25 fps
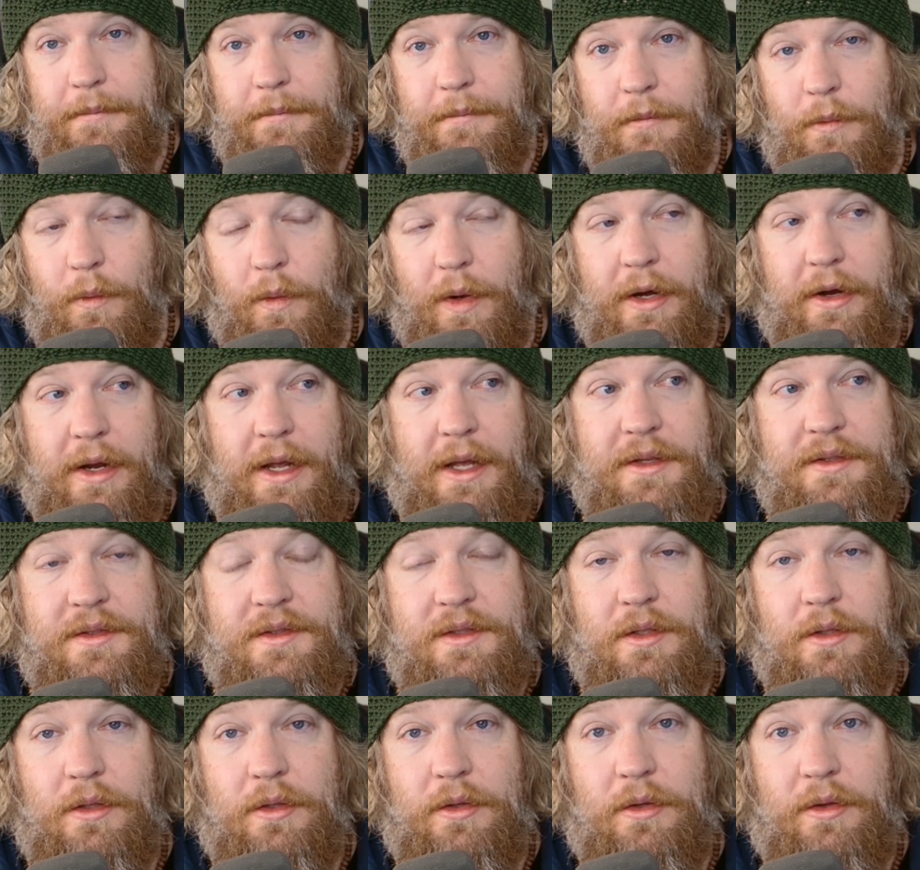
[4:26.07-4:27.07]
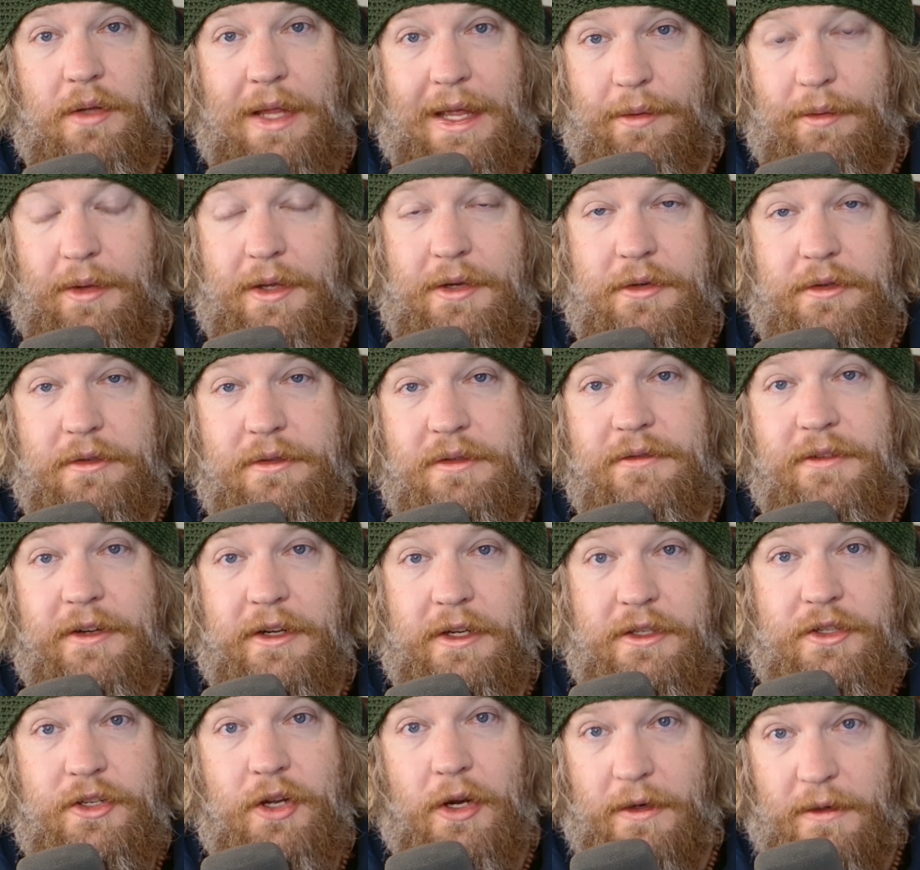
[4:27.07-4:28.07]
whereas Outlander is
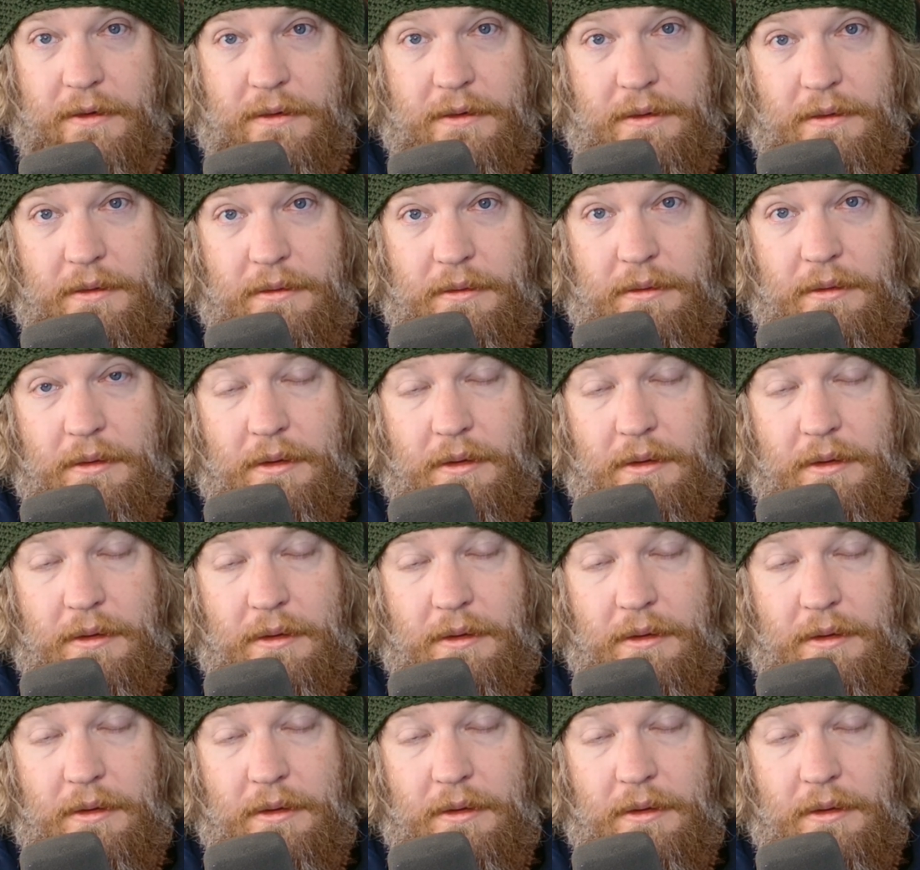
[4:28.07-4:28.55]
very dark.